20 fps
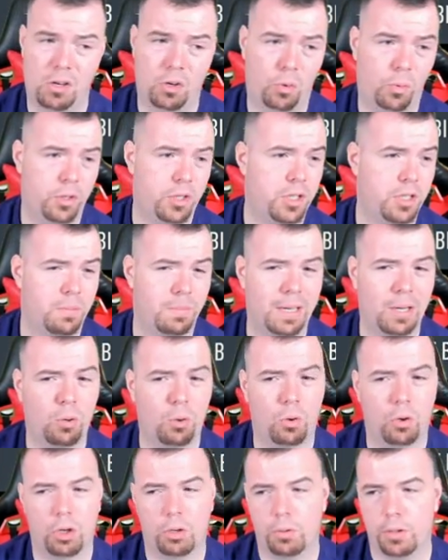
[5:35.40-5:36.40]
which is a bit
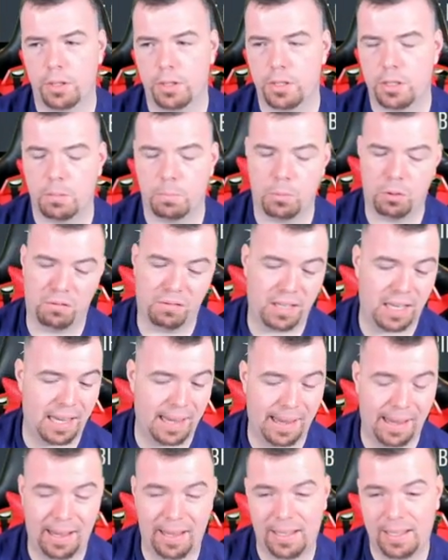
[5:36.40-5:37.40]
awkward to move.
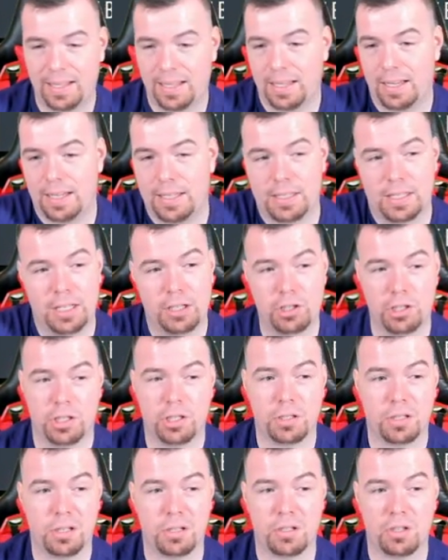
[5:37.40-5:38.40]
Yeah, he's literally
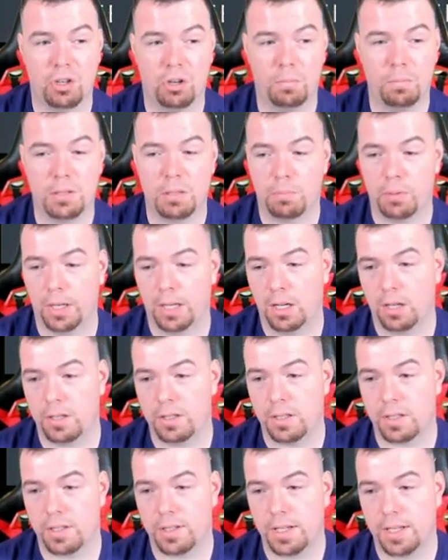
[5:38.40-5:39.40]
just a sub to bring on
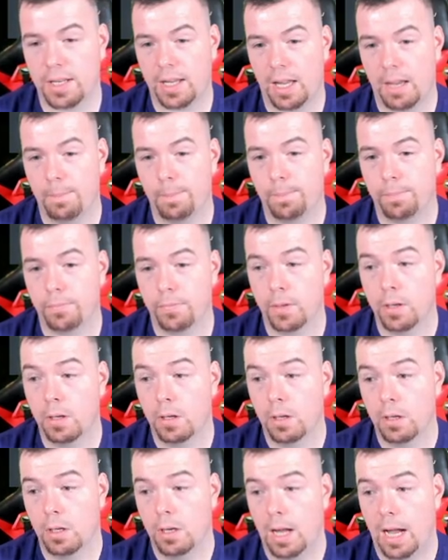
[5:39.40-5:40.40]
as a CDM.
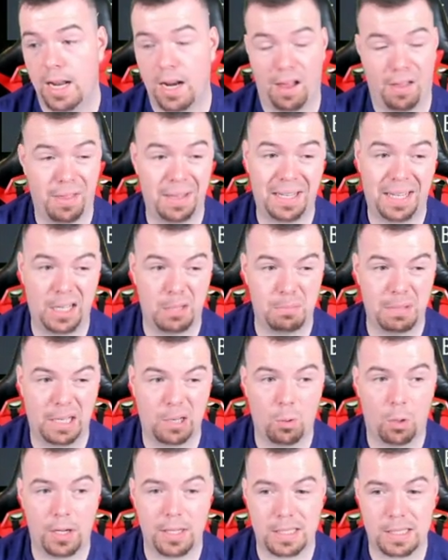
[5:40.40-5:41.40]
And I think he'd be
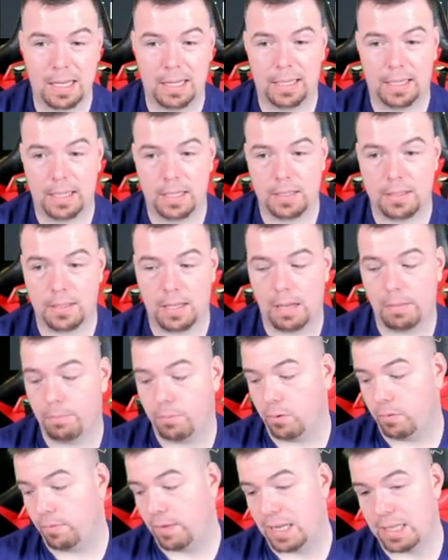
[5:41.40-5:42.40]
quite tanky as that,
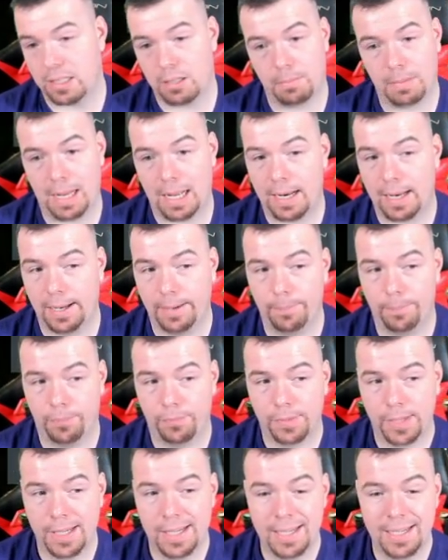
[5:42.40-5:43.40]
but that's about it.
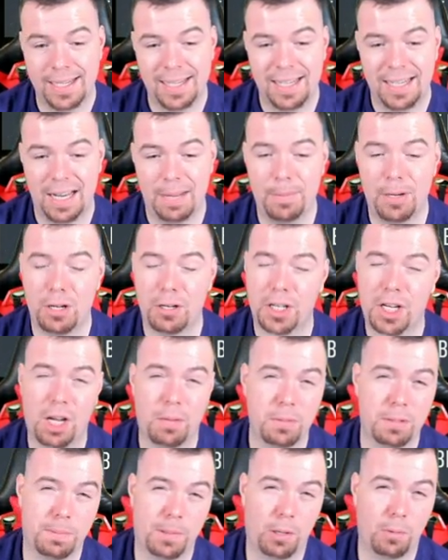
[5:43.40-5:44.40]
Let me know in the
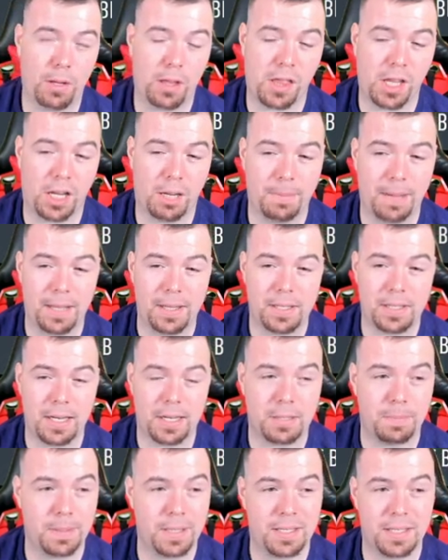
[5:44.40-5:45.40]
comments below what you think about this
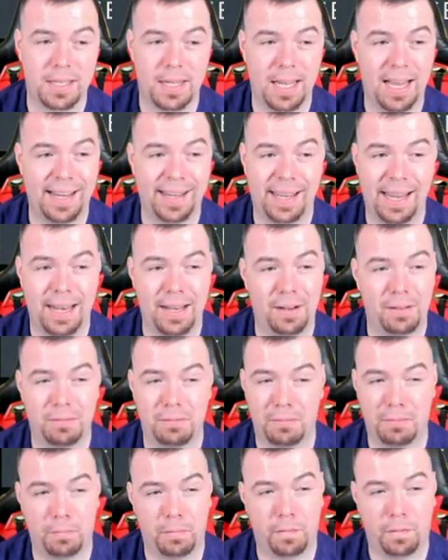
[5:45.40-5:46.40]
SBC. Again,
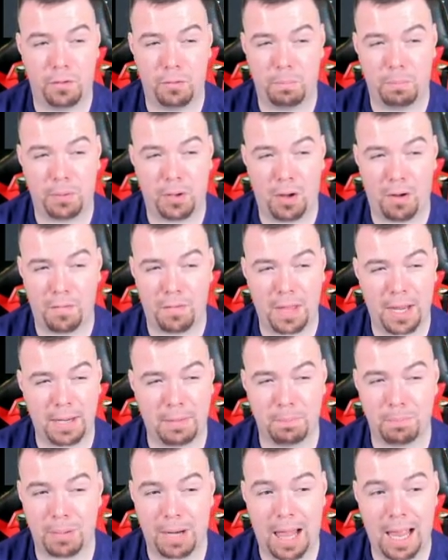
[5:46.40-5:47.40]
FUT Birthday
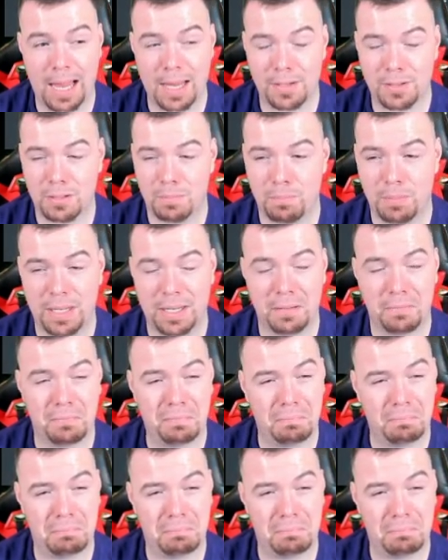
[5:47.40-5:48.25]
players have been